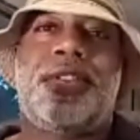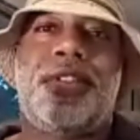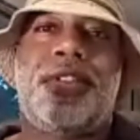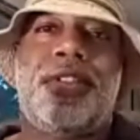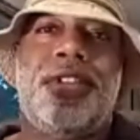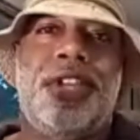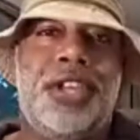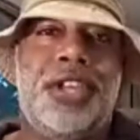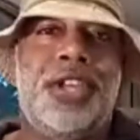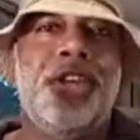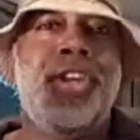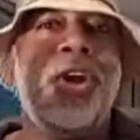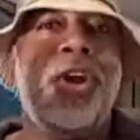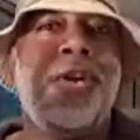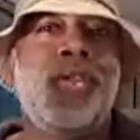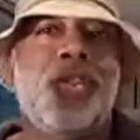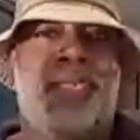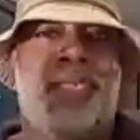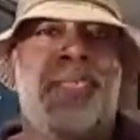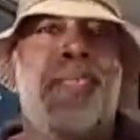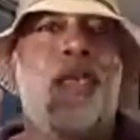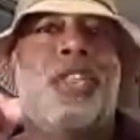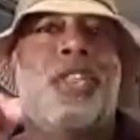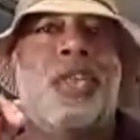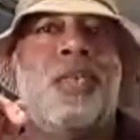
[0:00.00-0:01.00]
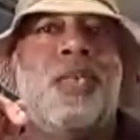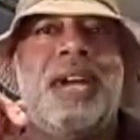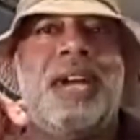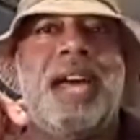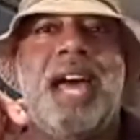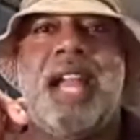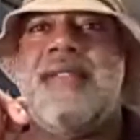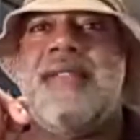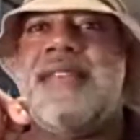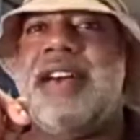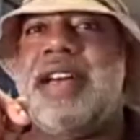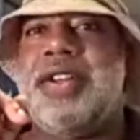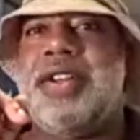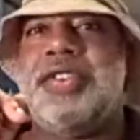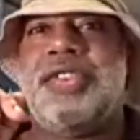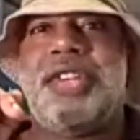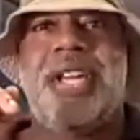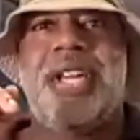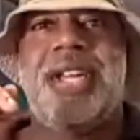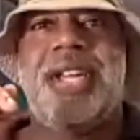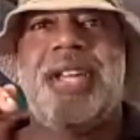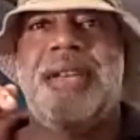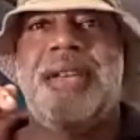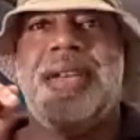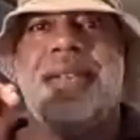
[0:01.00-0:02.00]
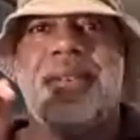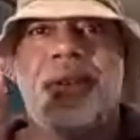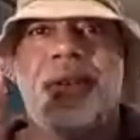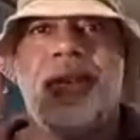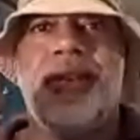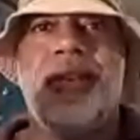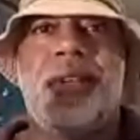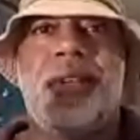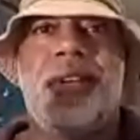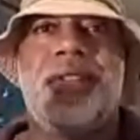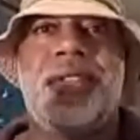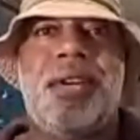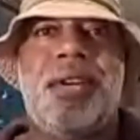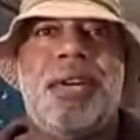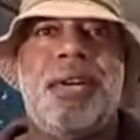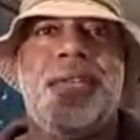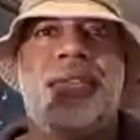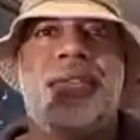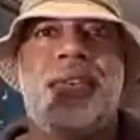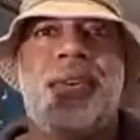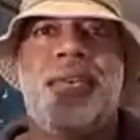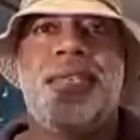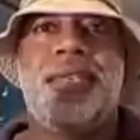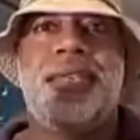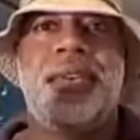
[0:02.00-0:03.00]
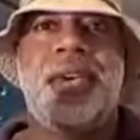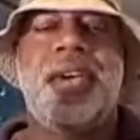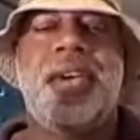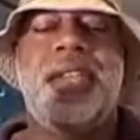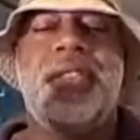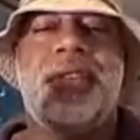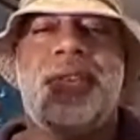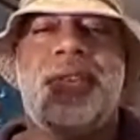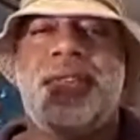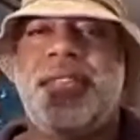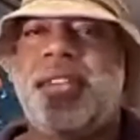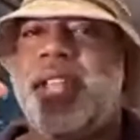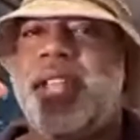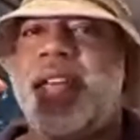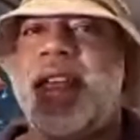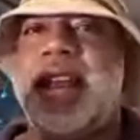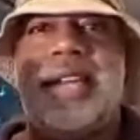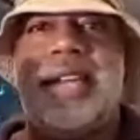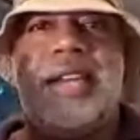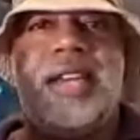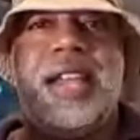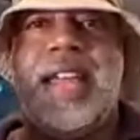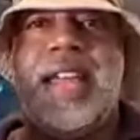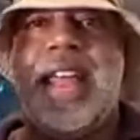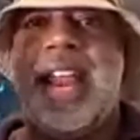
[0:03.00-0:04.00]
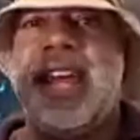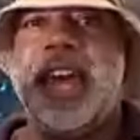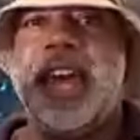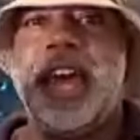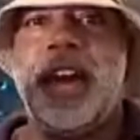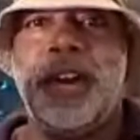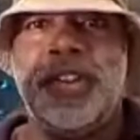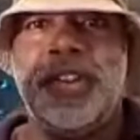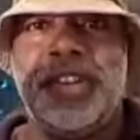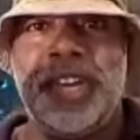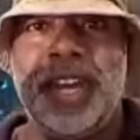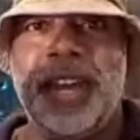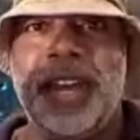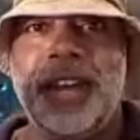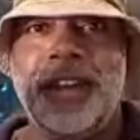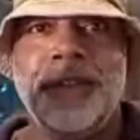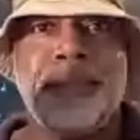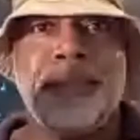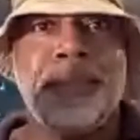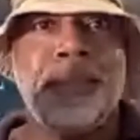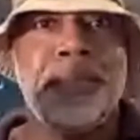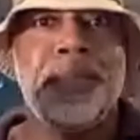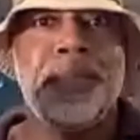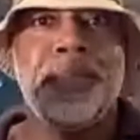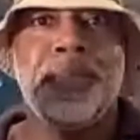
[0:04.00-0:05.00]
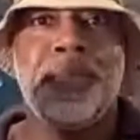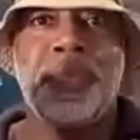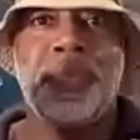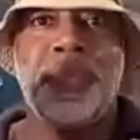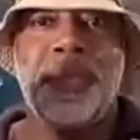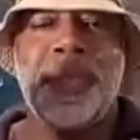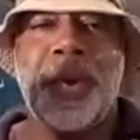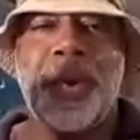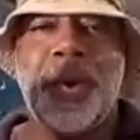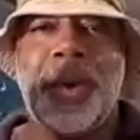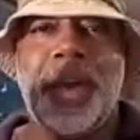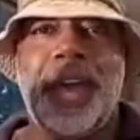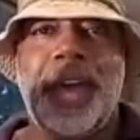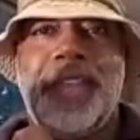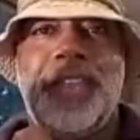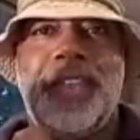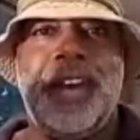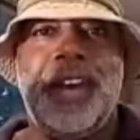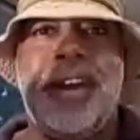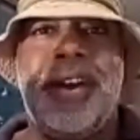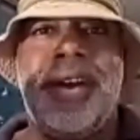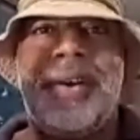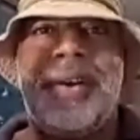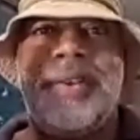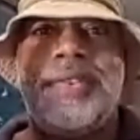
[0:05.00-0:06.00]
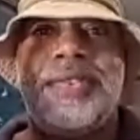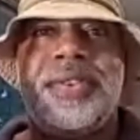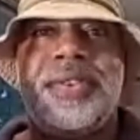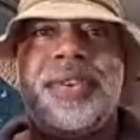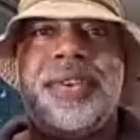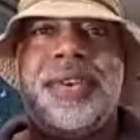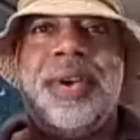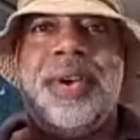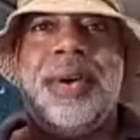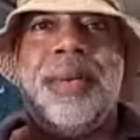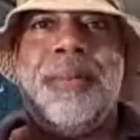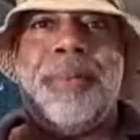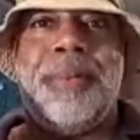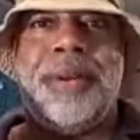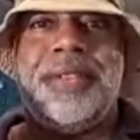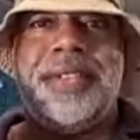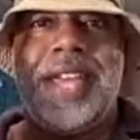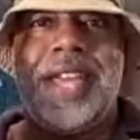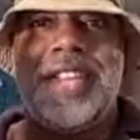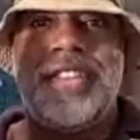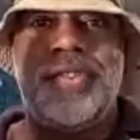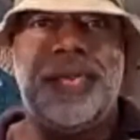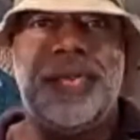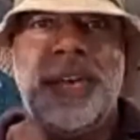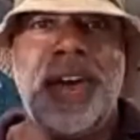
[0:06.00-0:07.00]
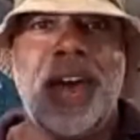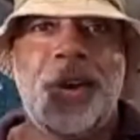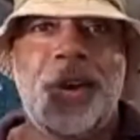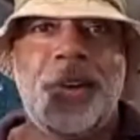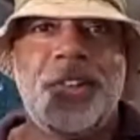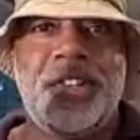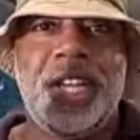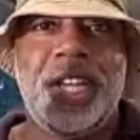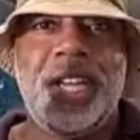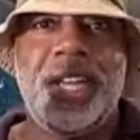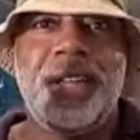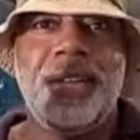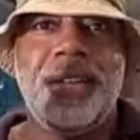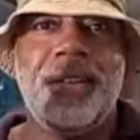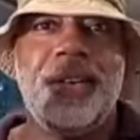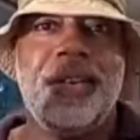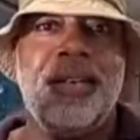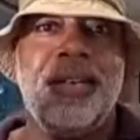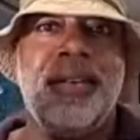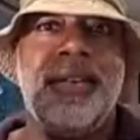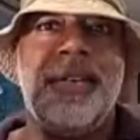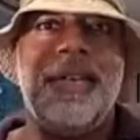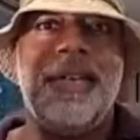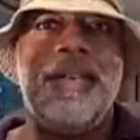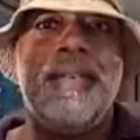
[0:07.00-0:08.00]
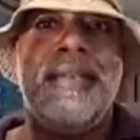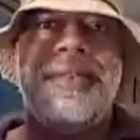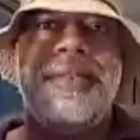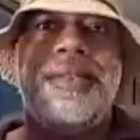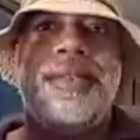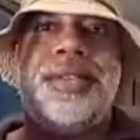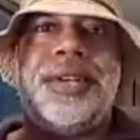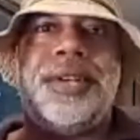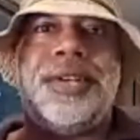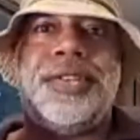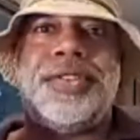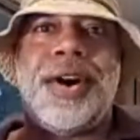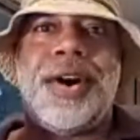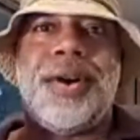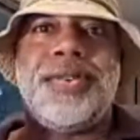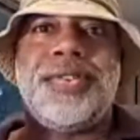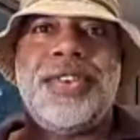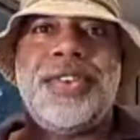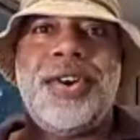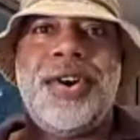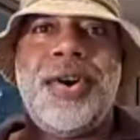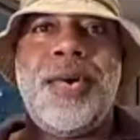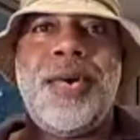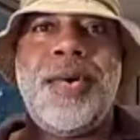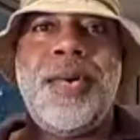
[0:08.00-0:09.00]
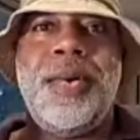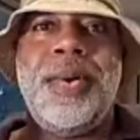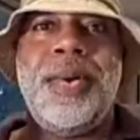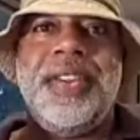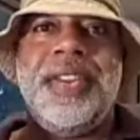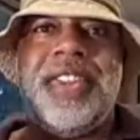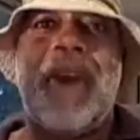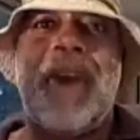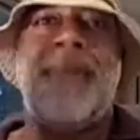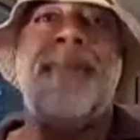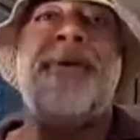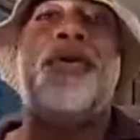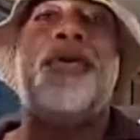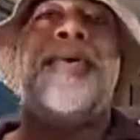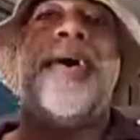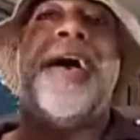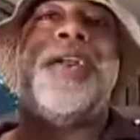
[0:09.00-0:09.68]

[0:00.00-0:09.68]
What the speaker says: there's more than one kind of energy. There's kinetic energy. Okay. There's potential energy. There's also chemical